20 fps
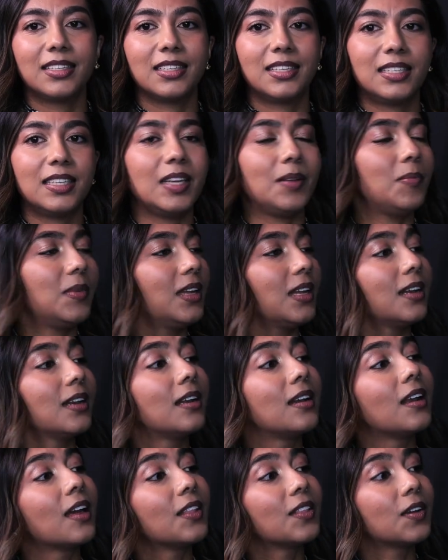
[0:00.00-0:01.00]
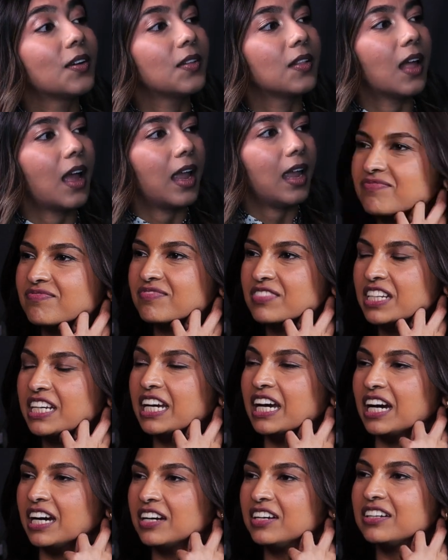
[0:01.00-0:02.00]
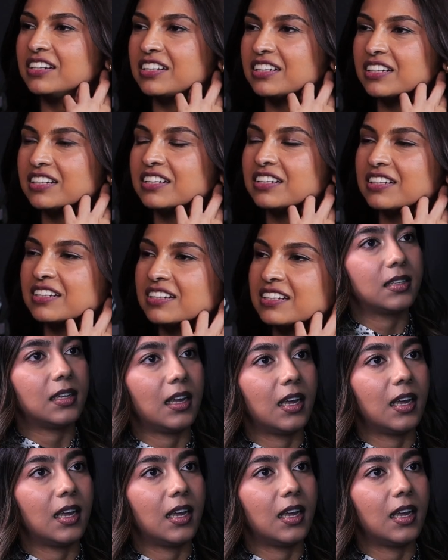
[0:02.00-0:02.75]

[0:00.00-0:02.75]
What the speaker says: to see me in another light and it's